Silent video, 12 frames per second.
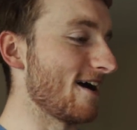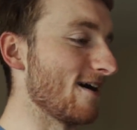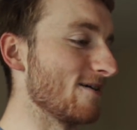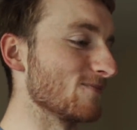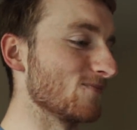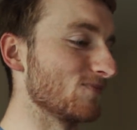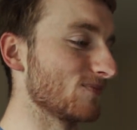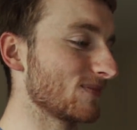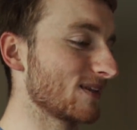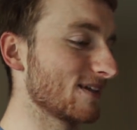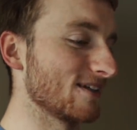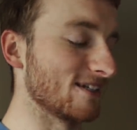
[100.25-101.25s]
Oh
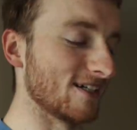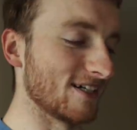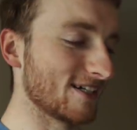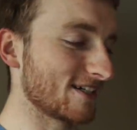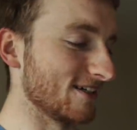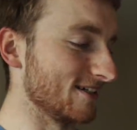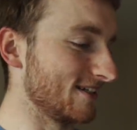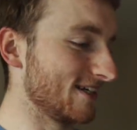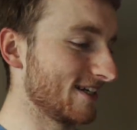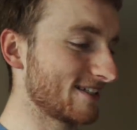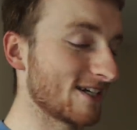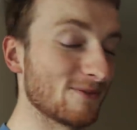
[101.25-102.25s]
God,
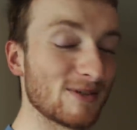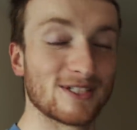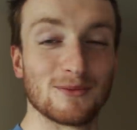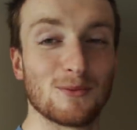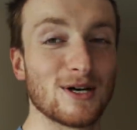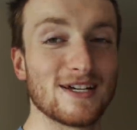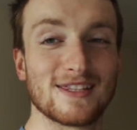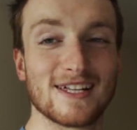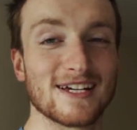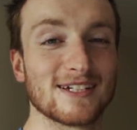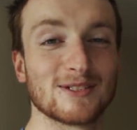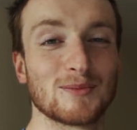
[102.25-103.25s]
it's going to be some weird
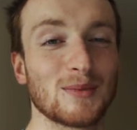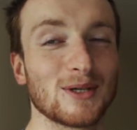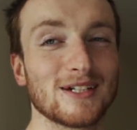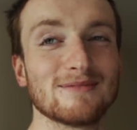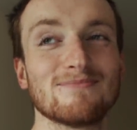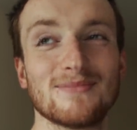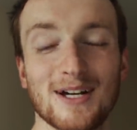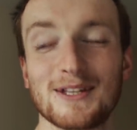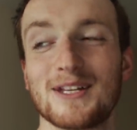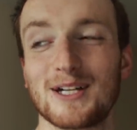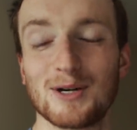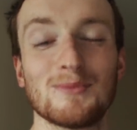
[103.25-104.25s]
things, but I
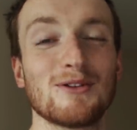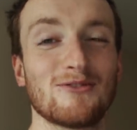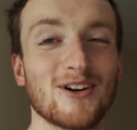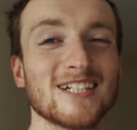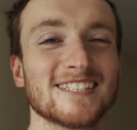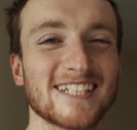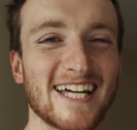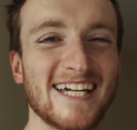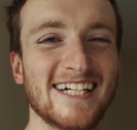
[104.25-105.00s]
think it'll be fun.